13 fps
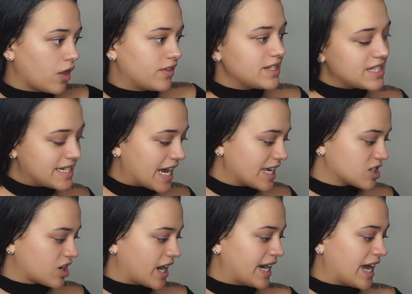this
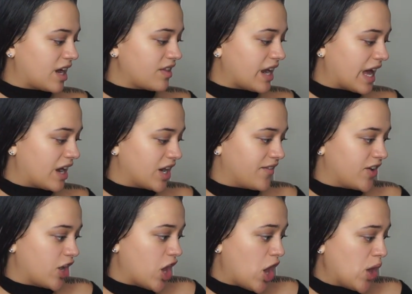desk right now that I don't
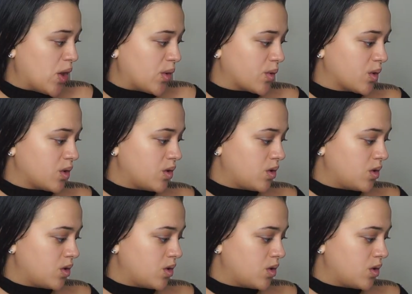even know